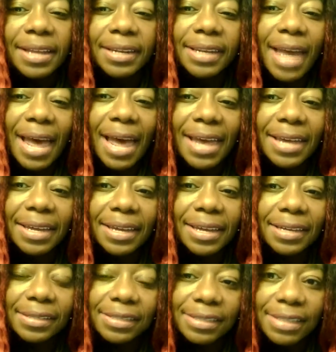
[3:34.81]
like,
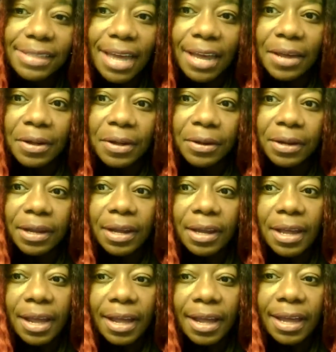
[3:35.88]
share,
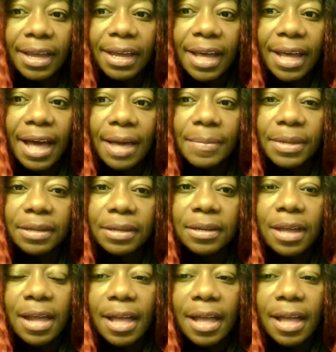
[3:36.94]
and comment.